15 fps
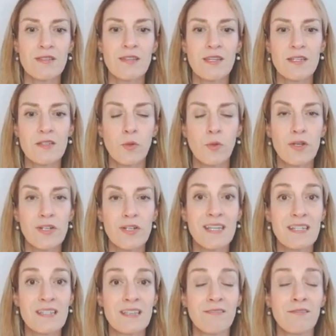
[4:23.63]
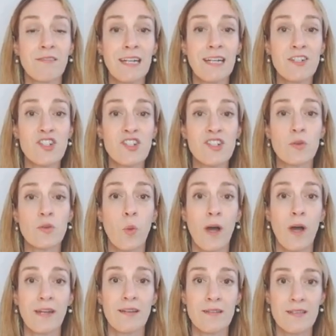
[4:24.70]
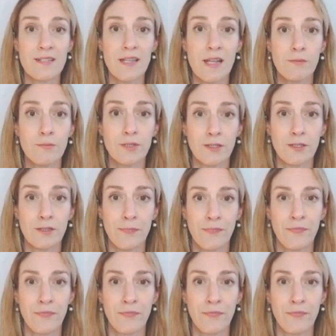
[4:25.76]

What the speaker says: this word is really just one syllable.